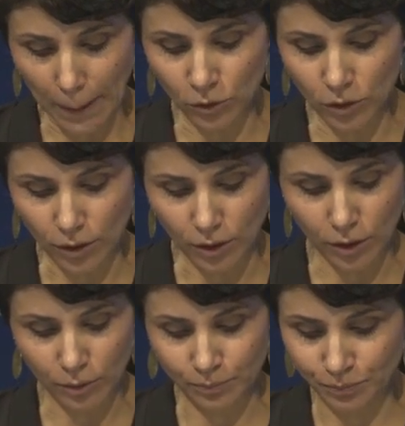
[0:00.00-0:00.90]
on
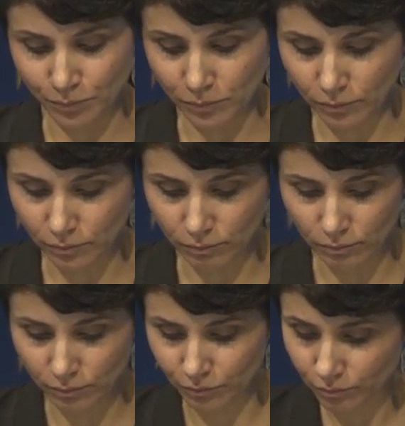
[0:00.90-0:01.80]
the
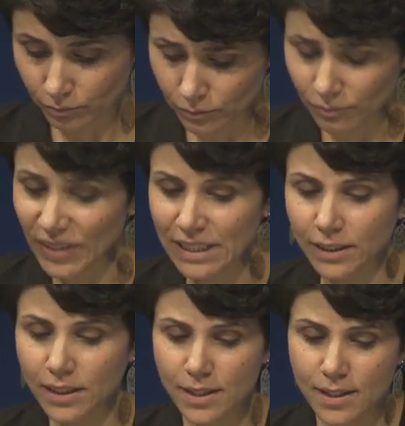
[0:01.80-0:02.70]
um,
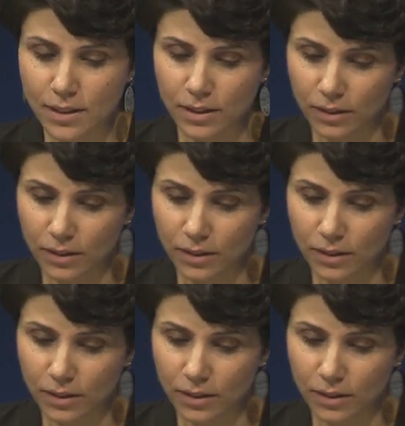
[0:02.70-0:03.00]
that is